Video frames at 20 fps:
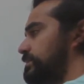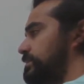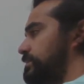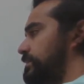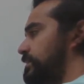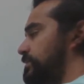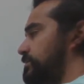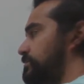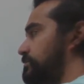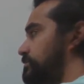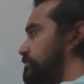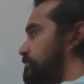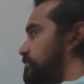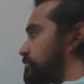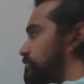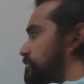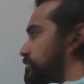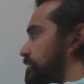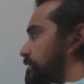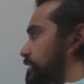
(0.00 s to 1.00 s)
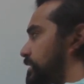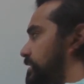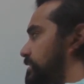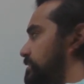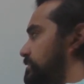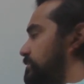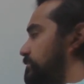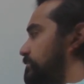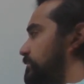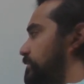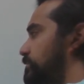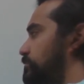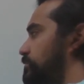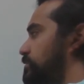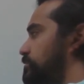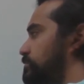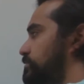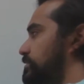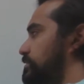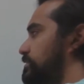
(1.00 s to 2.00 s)
Now, to identify
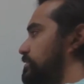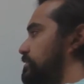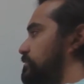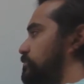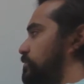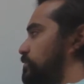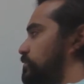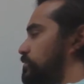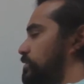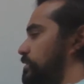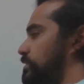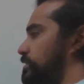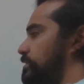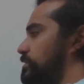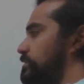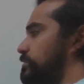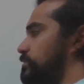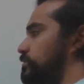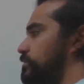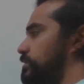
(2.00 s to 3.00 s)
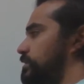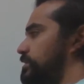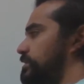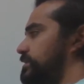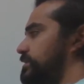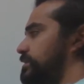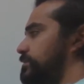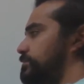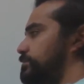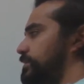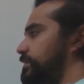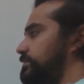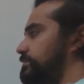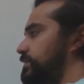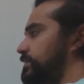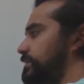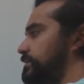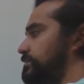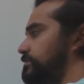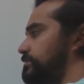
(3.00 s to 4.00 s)
which one of these will work, we're looking at a B
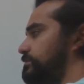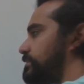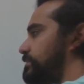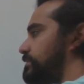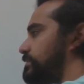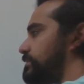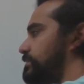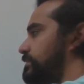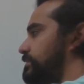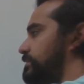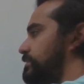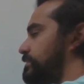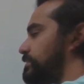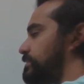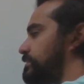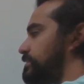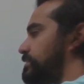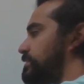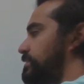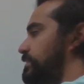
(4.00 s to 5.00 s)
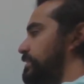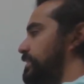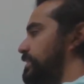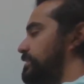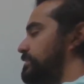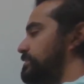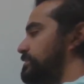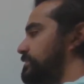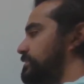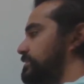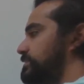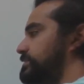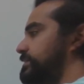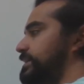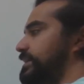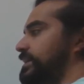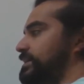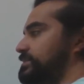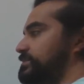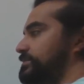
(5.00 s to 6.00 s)
value, and it says it
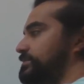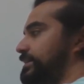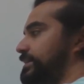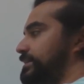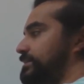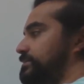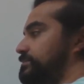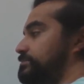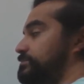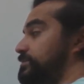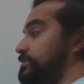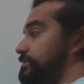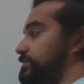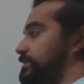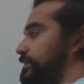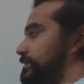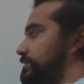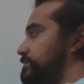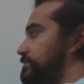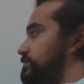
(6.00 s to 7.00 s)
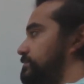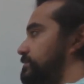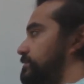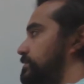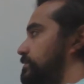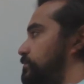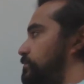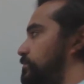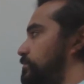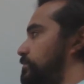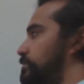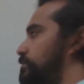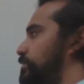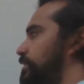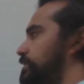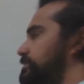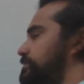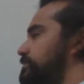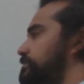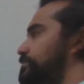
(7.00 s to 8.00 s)
has to add up to a negative. Well,
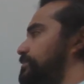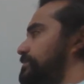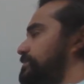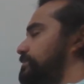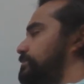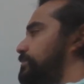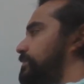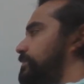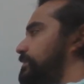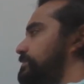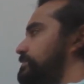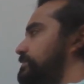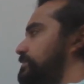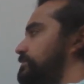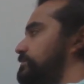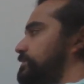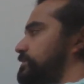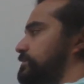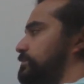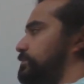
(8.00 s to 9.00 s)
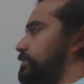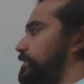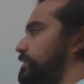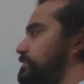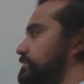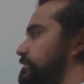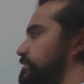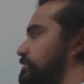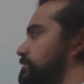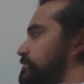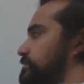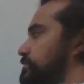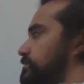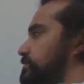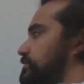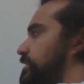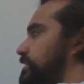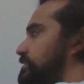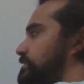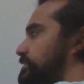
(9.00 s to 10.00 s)
positive plus a positive is a positive,
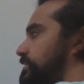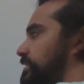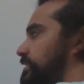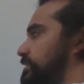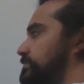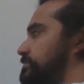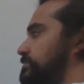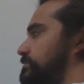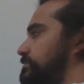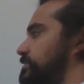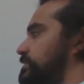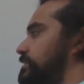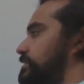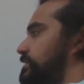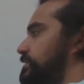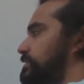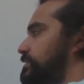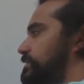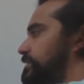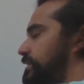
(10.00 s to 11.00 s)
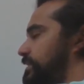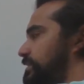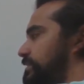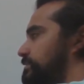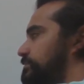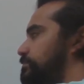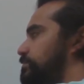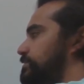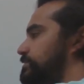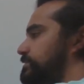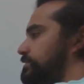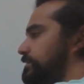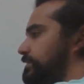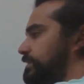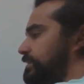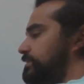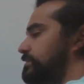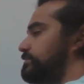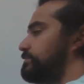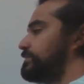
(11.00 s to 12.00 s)
so that's out. Negative plus a
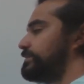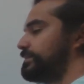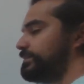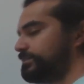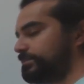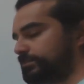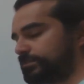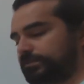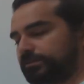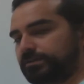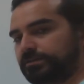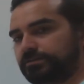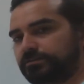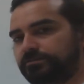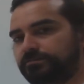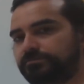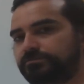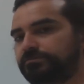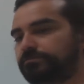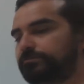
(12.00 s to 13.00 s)
negative is a negative.